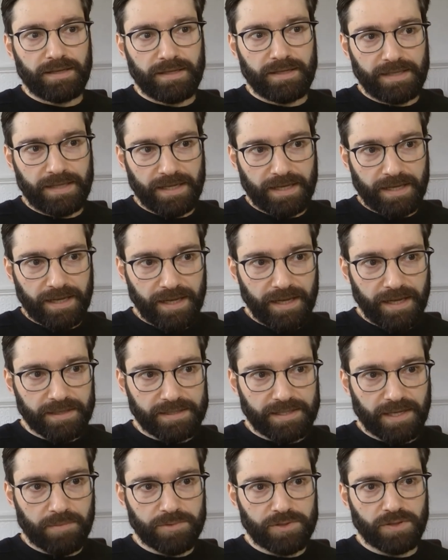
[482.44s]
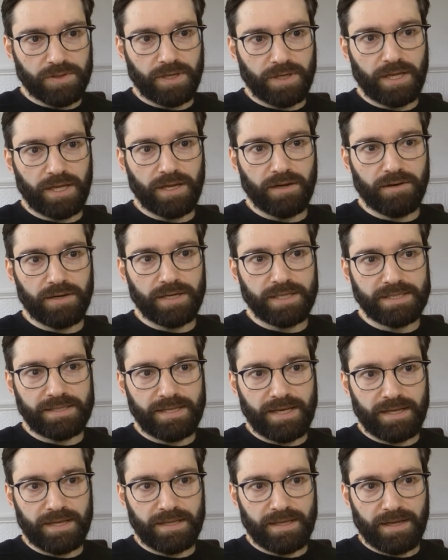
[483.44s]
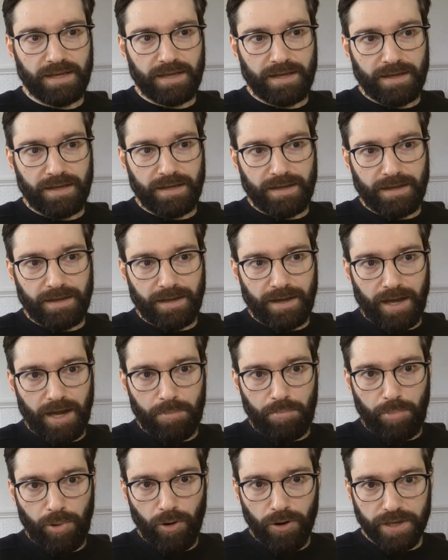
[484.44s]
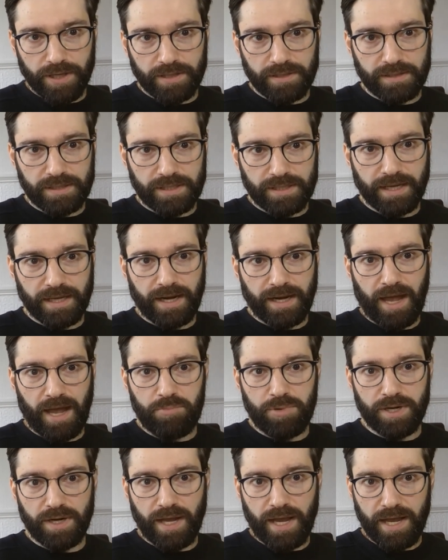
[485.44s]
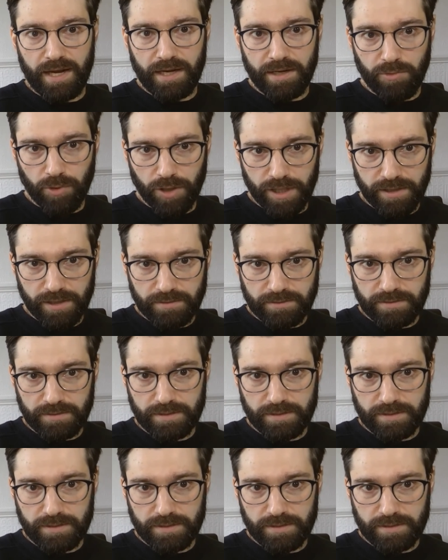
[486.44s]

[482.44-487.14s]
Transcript: The key assumption here is that a point can happen anywhere